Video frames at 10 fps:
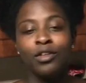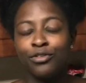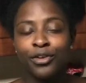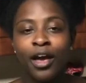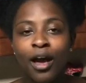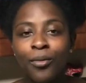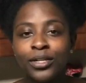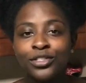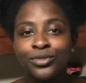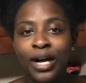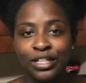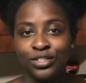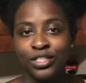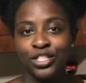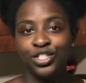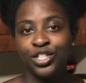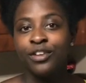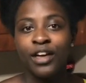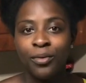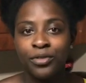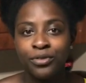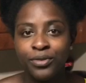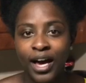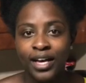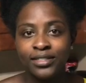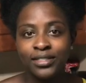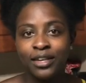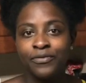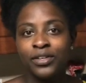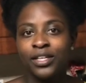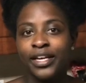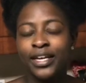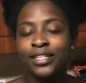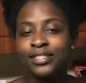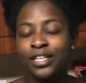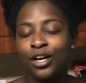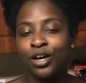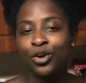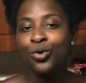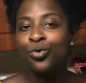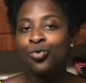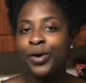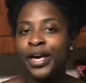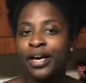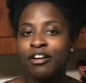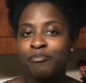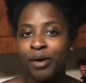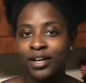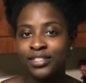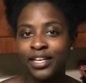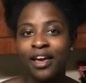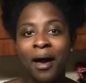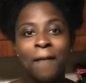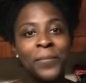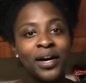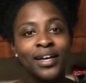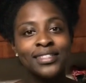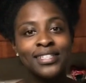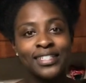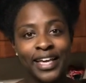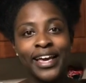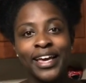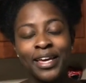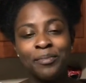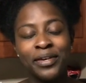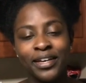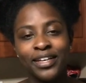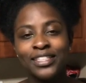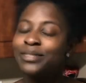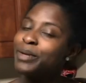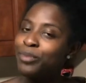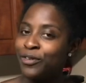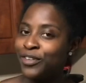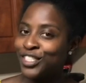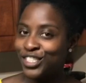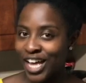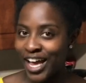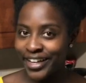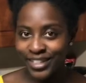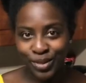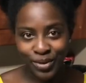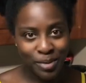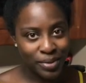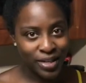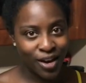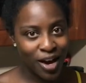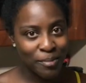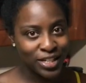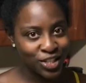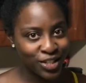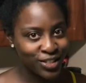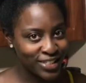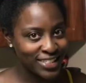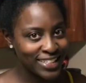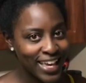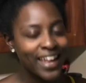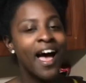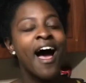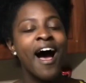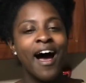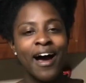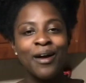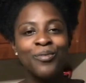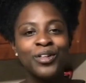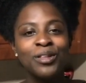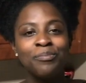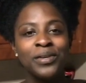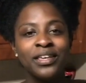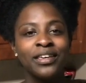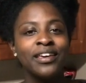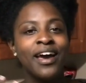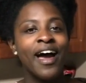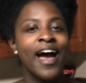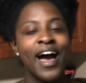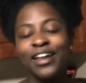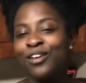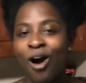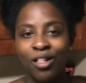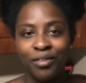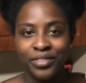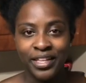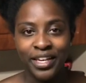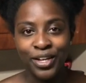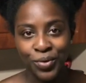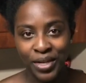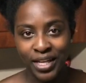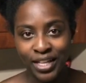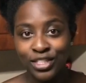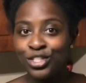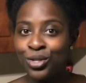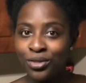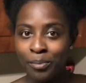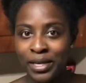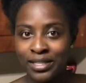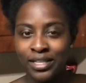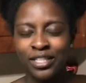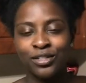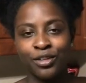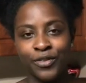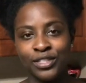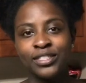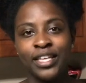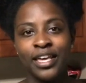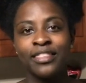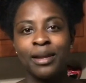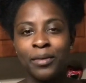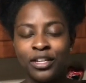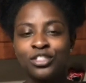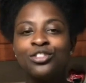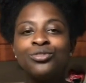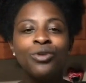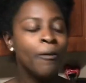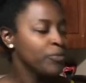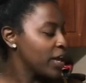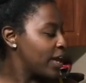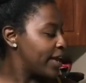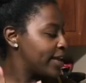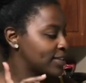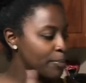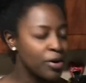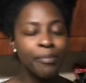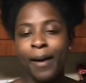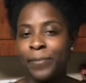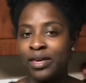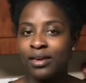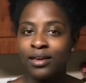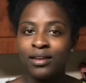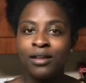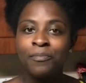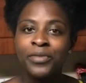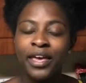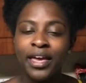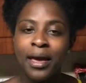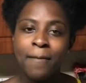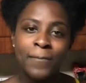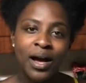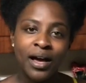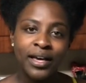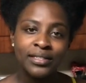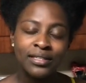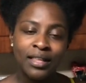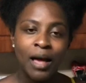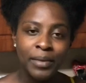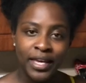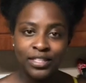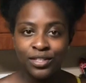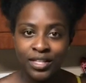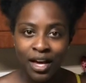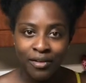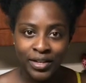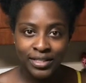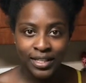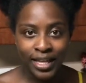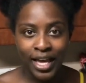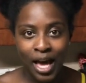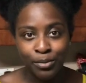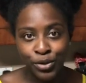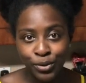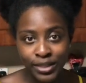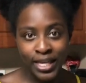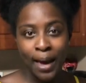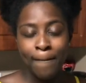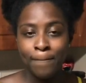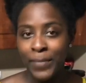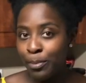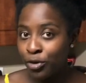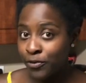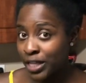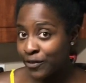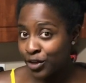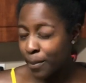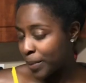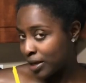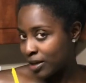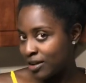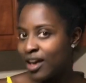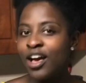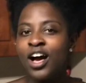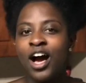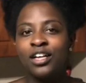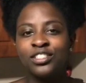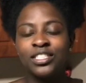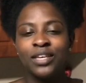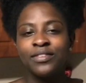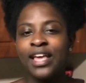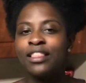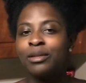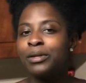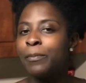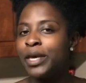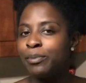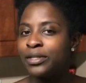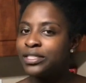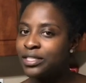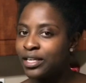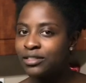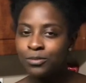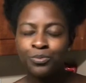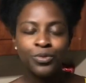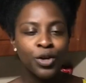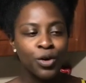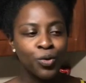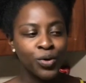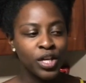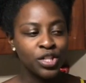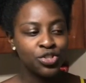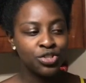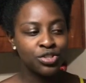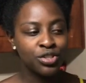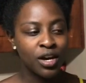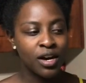So yeah, I wanted to actually share that with you guys because I feel like it's a cool way of bonding. But today, because my boyfriend is shy and doesn't want to be on my channel just yet, I will be adding all of the ingredients to the pizza. So the first thing that I'm going to do is put my bacon and my salami into the oven. Today I'm using maple flavored bacon, just to give it that little bit of mapley taste, which